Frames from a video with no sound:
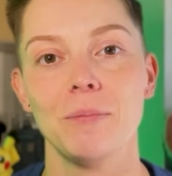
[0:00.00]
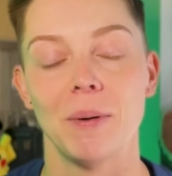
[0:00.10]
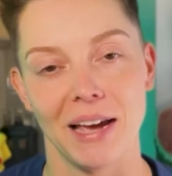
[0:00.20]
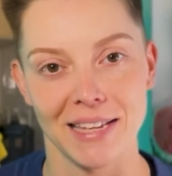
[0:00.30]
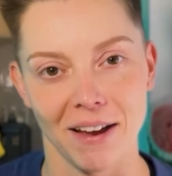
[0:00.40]

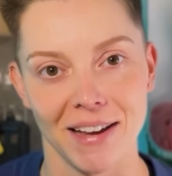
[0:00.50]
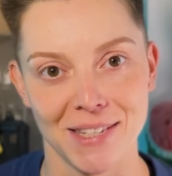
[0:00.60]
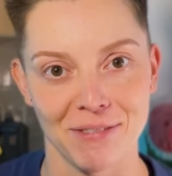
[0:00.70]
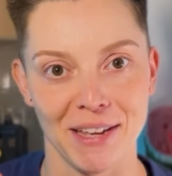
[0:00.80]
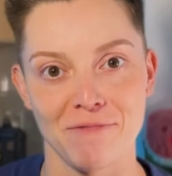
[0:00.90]
but his
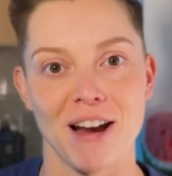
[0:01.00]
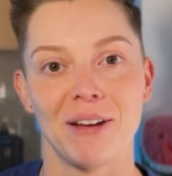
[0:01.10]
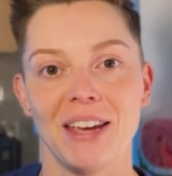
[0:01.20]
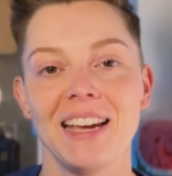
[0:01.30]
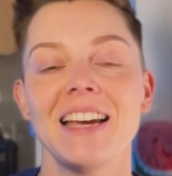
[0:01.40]
eyes are really
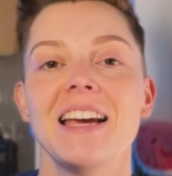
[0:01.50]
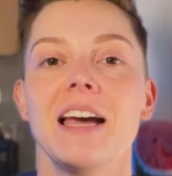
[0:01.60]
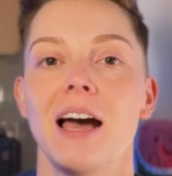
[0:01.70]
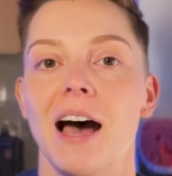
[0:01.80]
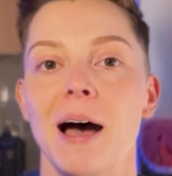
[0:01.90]
frowny.
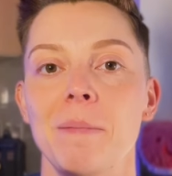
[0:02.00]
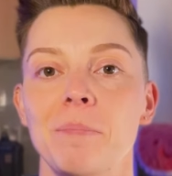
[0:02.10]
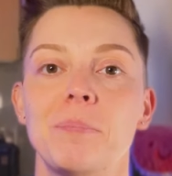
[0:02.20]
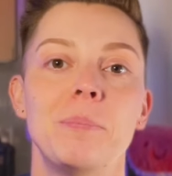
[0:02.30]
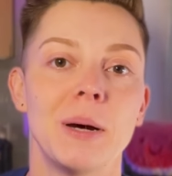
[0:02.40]

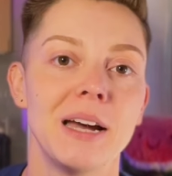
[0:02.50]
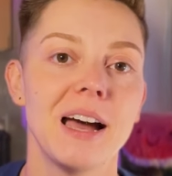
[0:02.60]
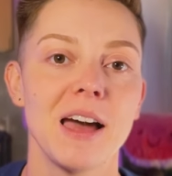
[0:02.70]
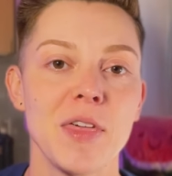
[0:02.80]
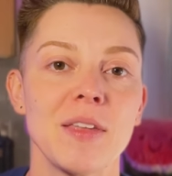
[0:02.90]
But
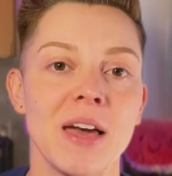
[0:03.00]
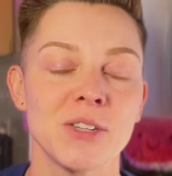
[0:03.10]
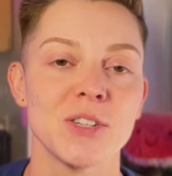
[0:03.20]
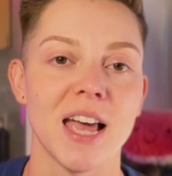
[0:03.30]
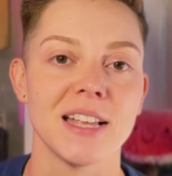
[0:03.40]
I think that
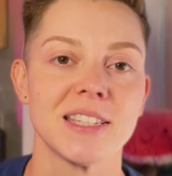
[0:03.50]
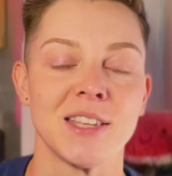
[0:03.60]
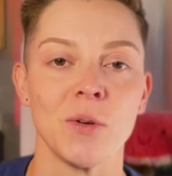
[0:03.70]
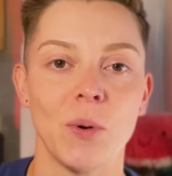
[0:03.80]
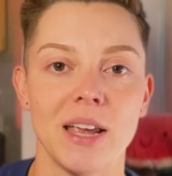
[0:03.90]
just adds
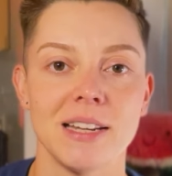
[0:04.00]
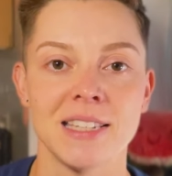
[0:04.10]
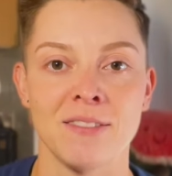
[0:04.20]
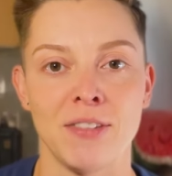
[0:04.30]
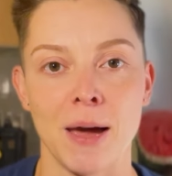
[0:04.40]
to the
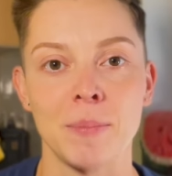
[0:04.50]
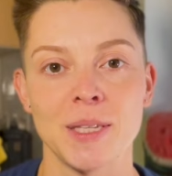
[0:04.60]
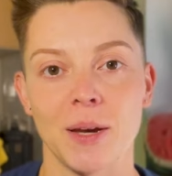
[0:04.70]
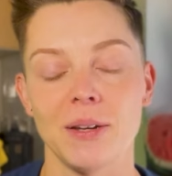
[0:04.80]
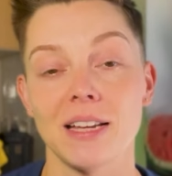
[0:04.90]
weirdness of the
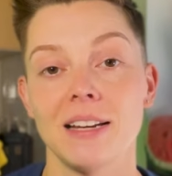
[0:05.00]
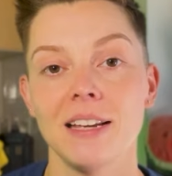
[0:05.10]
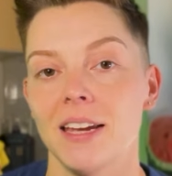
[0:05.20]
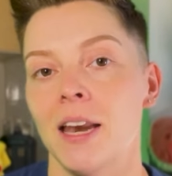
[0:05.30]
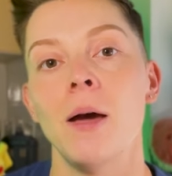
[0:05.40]
episode. And,
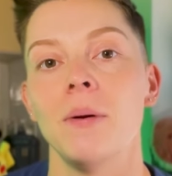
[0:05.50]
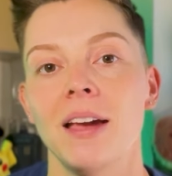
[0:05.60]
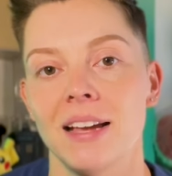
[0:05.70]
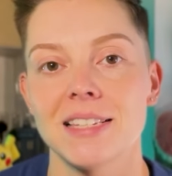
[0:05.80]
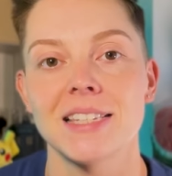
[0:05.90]
you know,
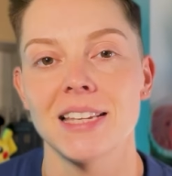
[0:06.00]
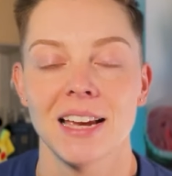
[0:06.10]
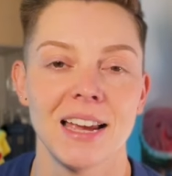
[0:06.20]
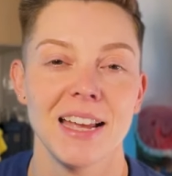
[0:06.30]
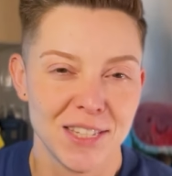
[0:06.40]
it's
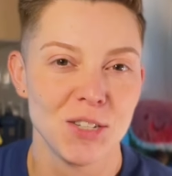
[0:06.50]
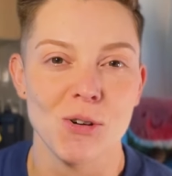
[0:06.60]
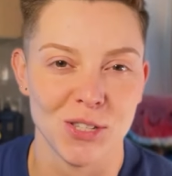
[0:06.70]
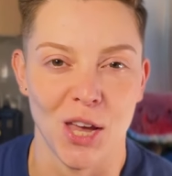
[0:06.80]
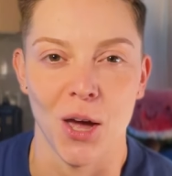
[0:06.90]

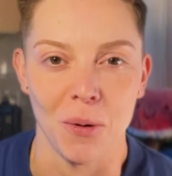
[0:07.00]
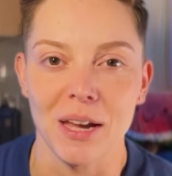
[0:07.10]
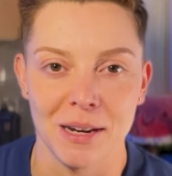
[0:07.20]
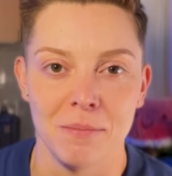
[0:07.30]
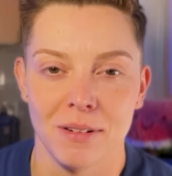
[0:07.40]
Doctor Who.
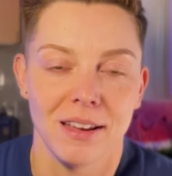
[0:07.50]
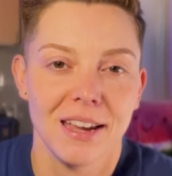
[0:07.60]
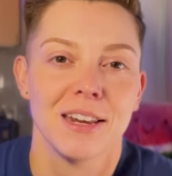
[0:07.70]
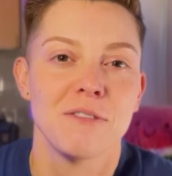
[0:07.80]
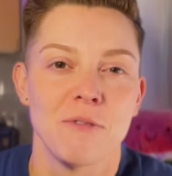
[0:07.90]
It
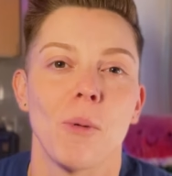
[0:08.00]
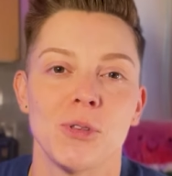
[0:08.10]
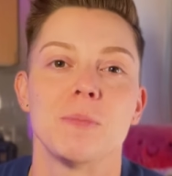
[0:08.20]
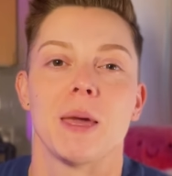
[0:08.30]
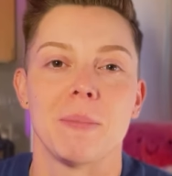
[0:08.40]
can afford
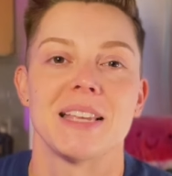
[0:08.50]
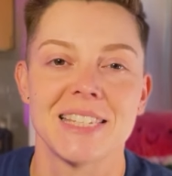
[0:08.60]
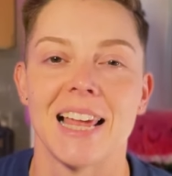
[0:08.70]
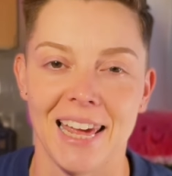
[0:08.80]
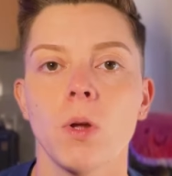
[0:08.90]
to be a bit
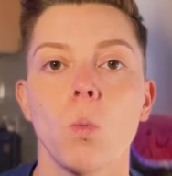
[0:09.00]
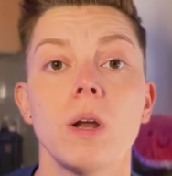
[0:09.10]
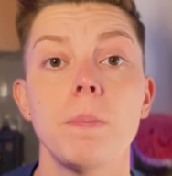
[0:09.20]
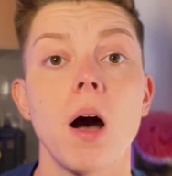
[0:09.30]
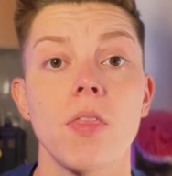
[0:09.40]
silly.
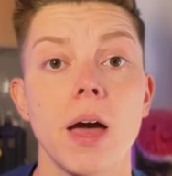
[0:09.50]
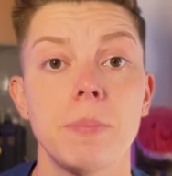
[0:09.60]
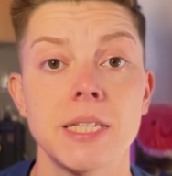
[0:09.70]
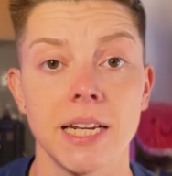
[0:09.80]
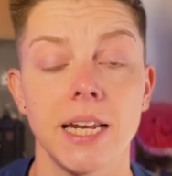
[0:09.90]
One part that I
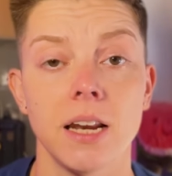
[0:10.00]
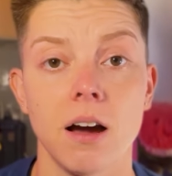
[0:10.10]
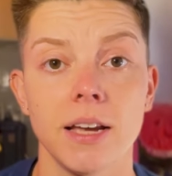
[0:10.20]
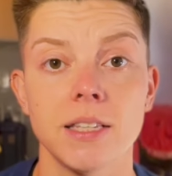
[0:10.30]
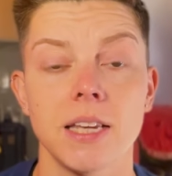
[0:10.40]
particularly
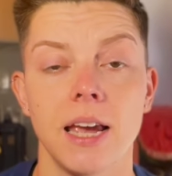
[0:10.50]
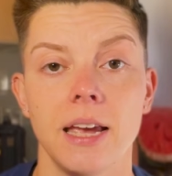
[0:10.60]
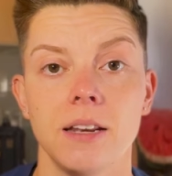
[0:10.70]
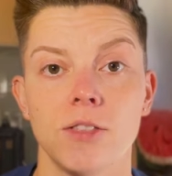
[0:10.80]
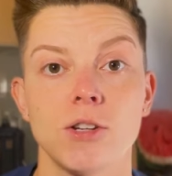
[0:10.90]
liked
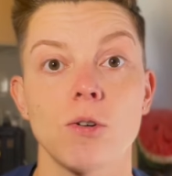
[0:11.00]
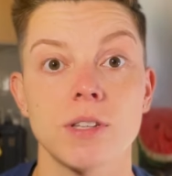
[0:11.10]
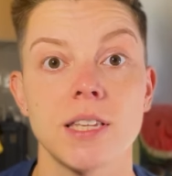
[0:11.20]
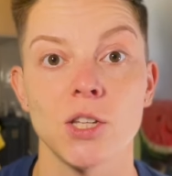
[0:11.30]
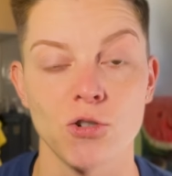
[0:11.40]
in the
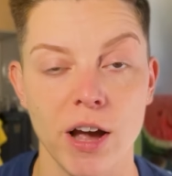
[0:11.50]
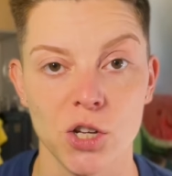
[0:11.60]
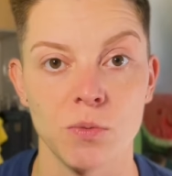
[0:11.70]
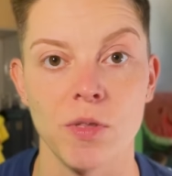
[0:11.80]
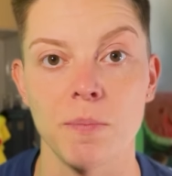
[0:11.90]
Doctor's
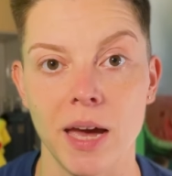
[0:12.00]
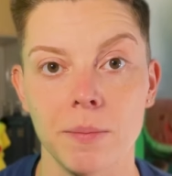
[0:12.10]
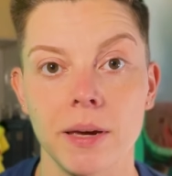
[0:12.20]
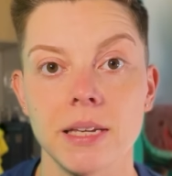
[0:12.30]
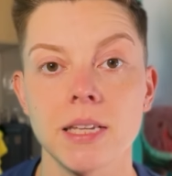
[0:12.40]
interaction with the
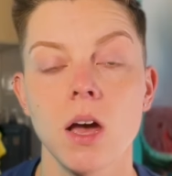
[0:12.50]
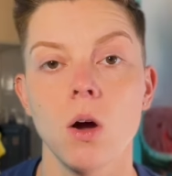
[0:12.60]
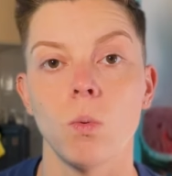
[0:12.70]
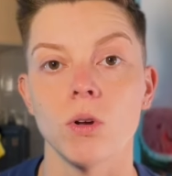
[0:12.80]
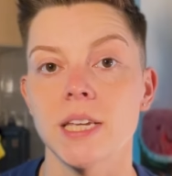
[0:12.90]
babies
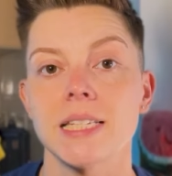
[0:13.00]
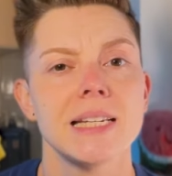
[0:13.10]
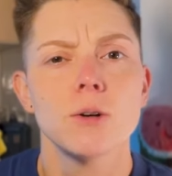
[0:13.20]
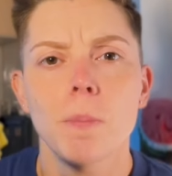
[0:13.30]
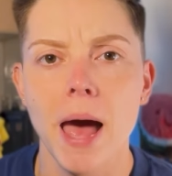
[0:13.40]
was his
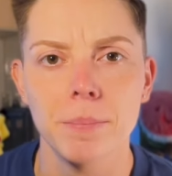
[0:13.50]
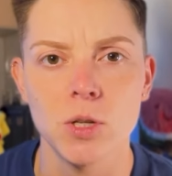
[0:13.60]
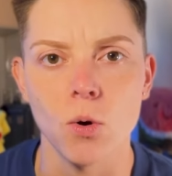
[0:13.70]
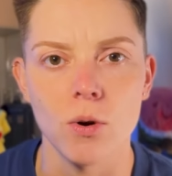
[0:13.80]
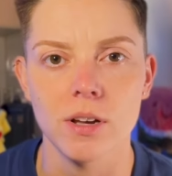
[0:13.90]
little pep
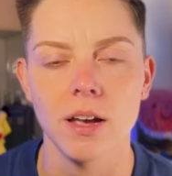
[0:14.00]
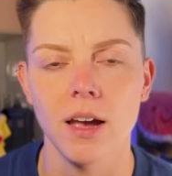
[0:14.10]
talk